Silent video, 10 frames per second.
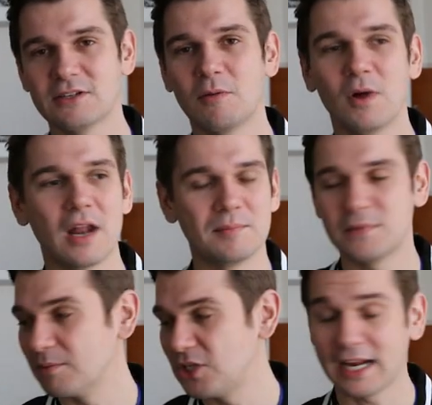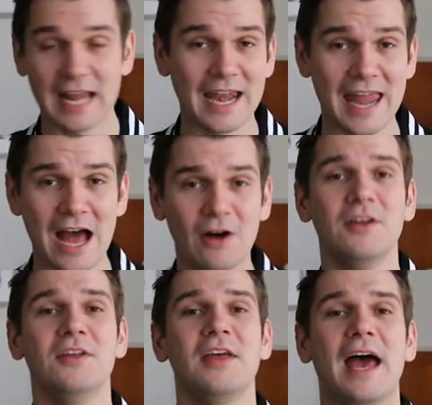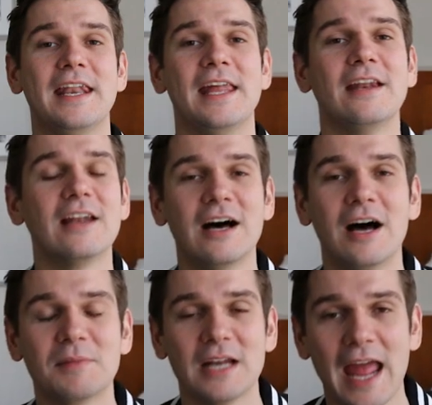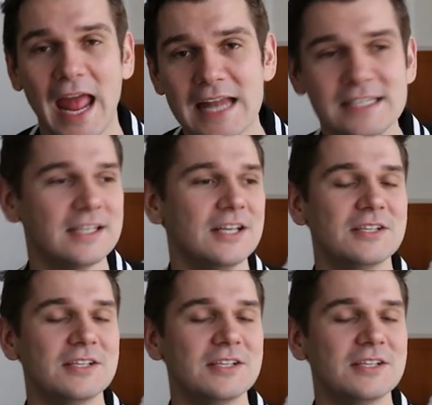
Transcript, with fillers: so I'm checking out now, and then I'm gonna head.